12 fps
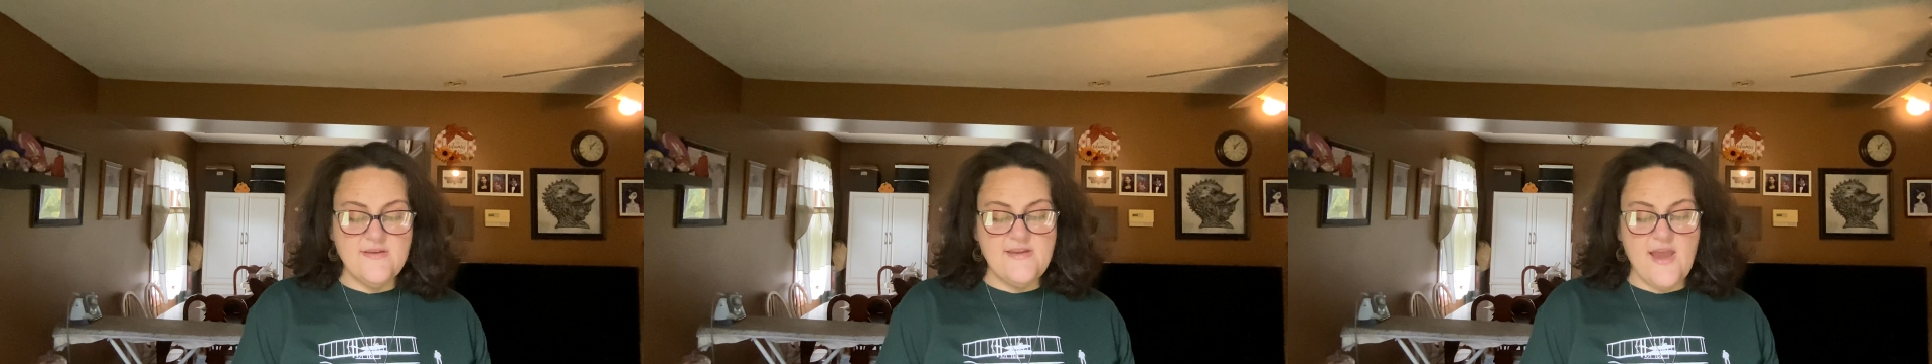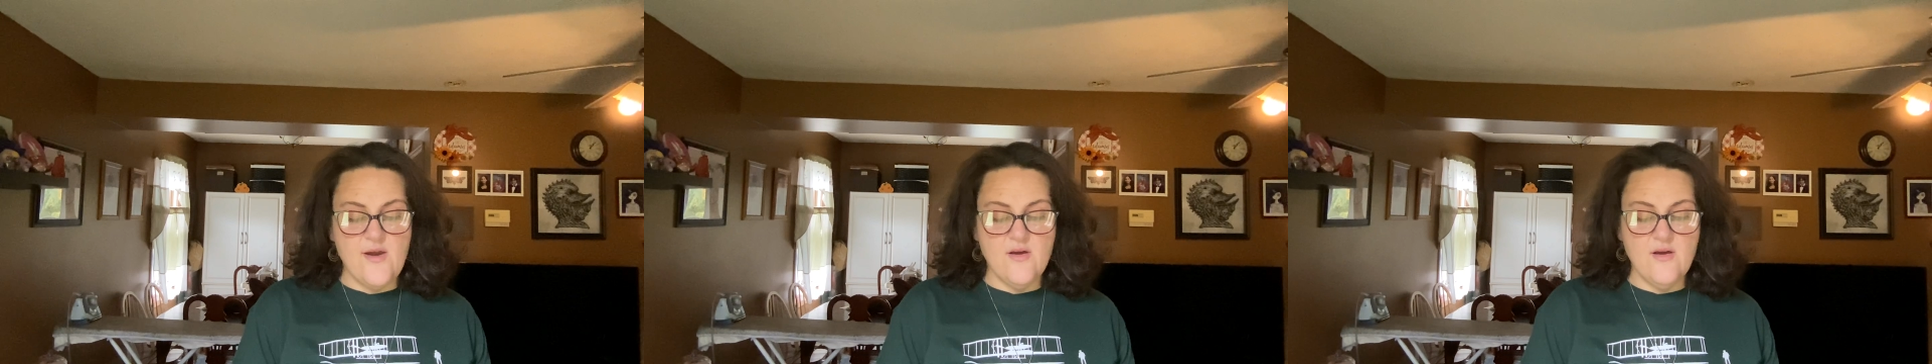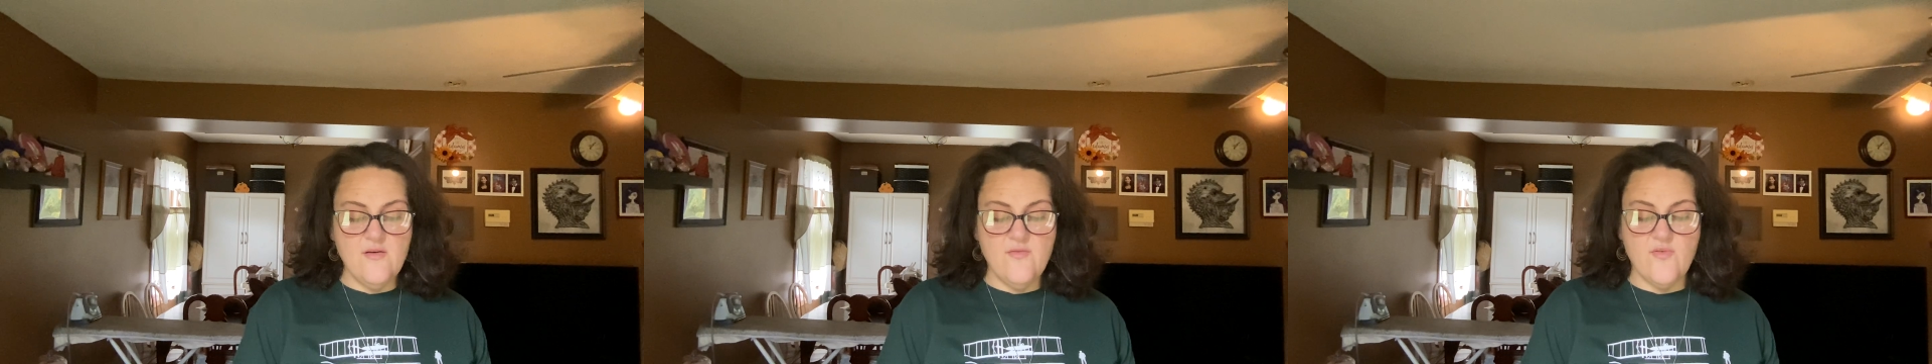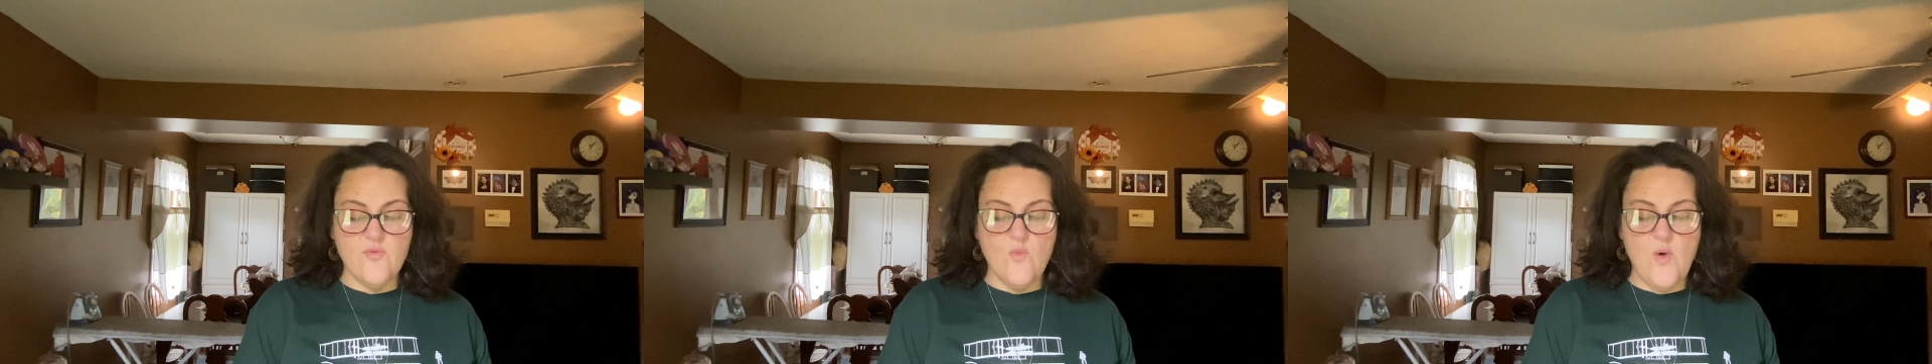Tara
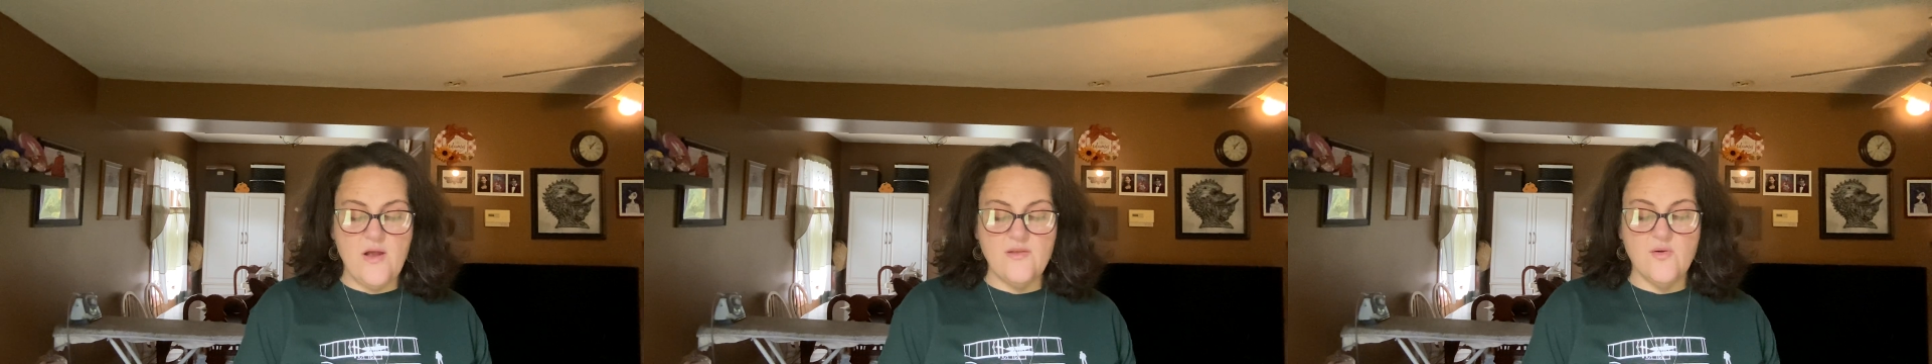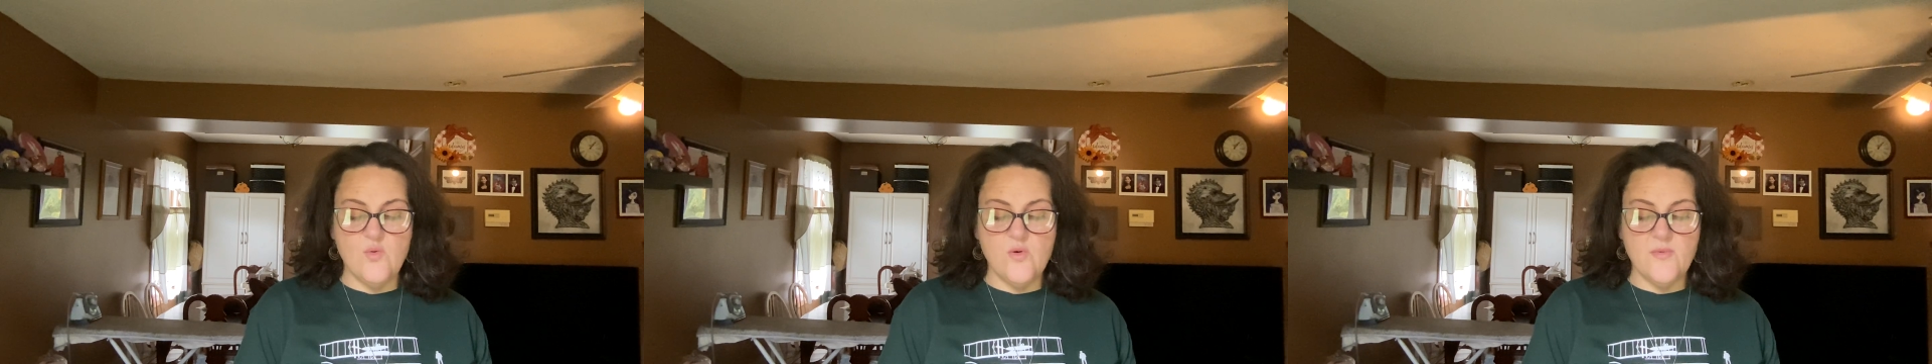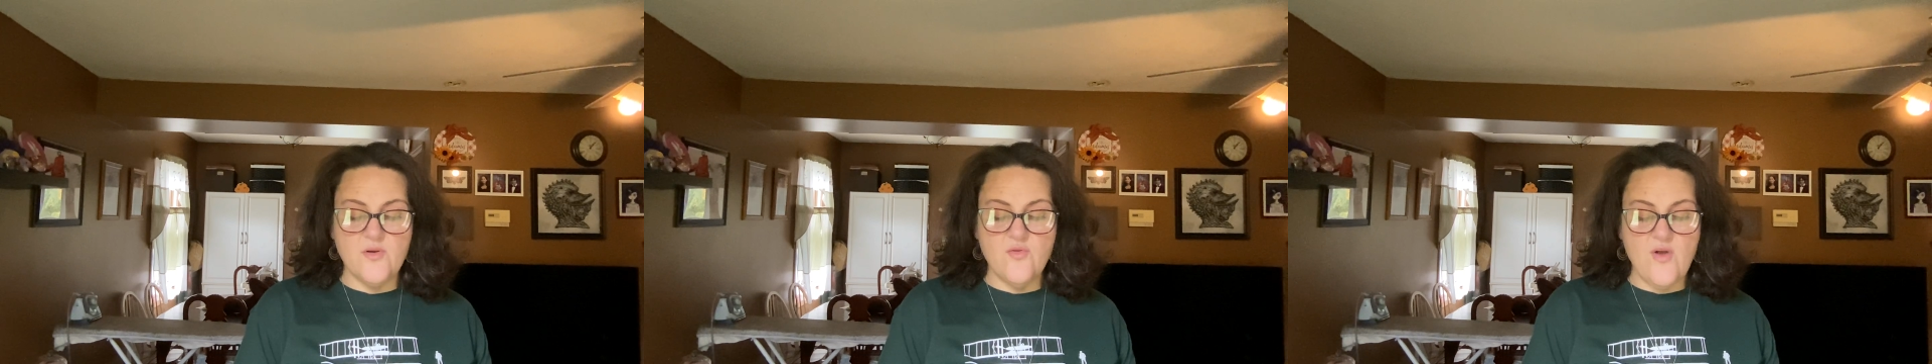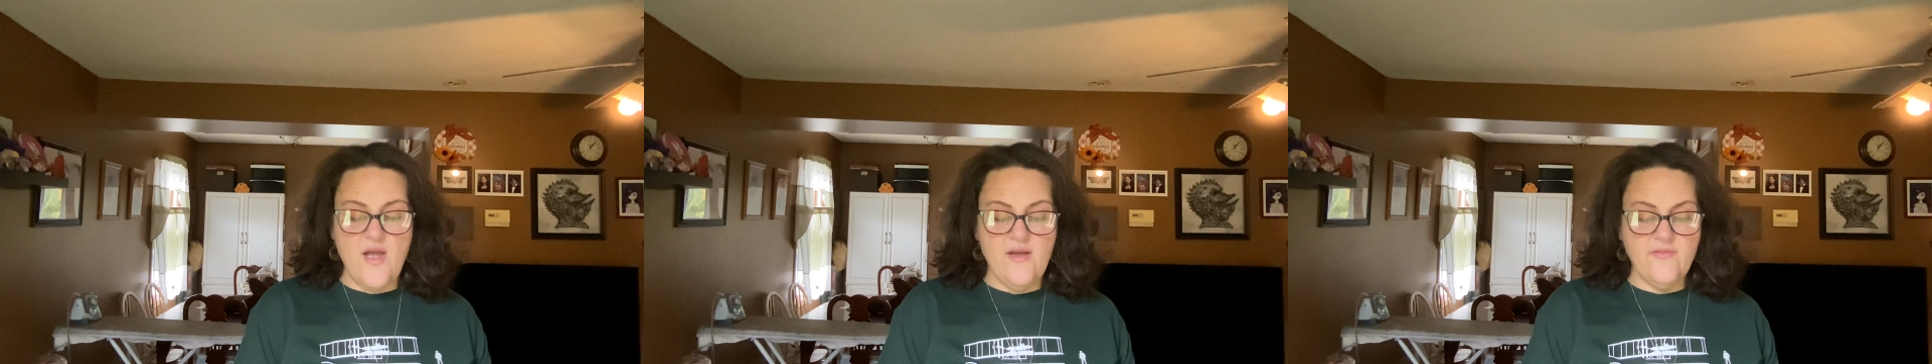from Wildo Woman
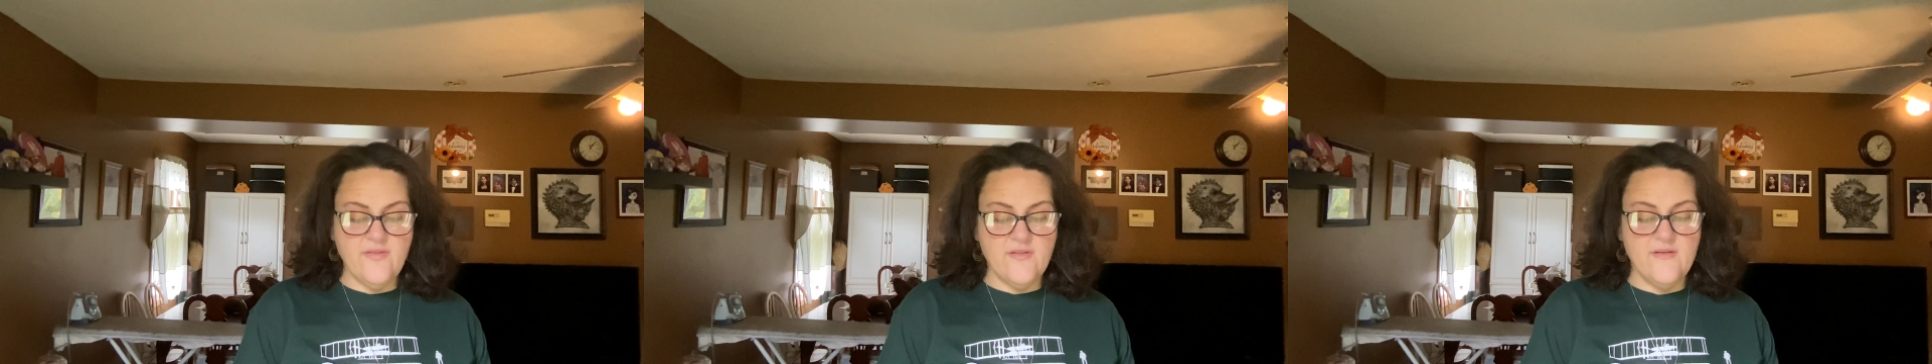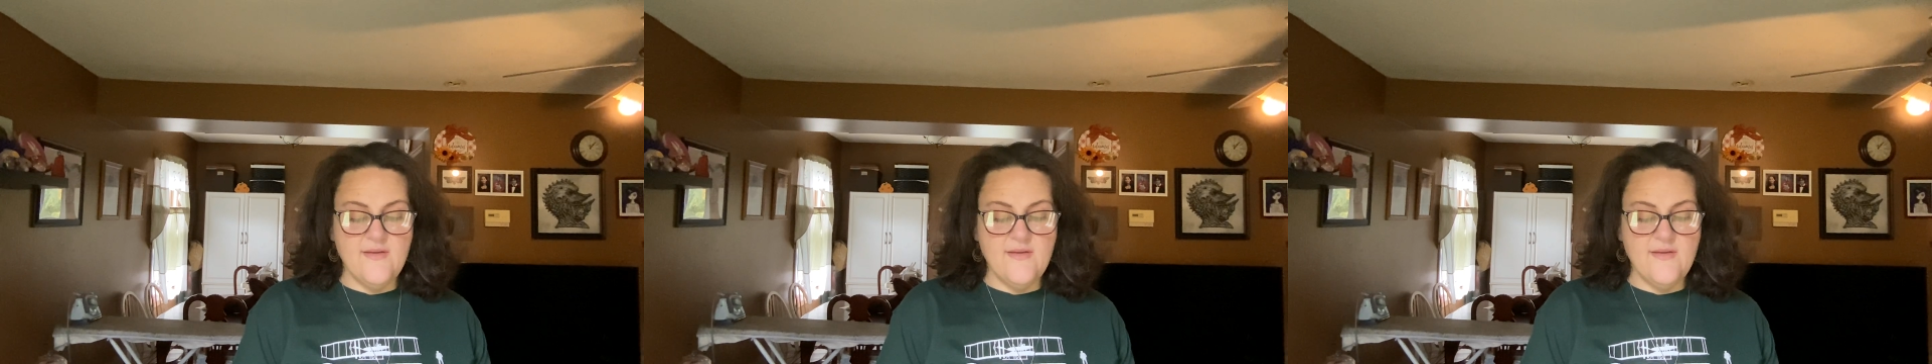Crafts,